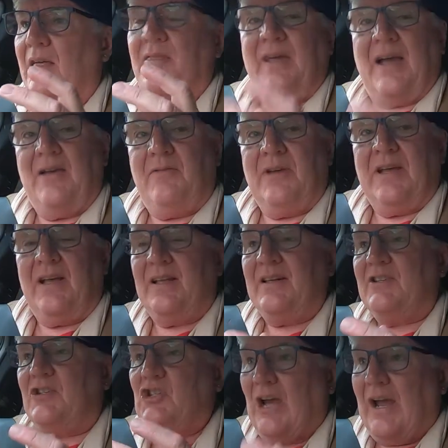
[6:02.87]
They've
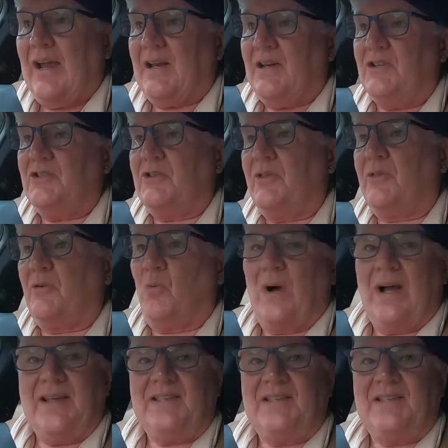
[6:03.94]
changed the way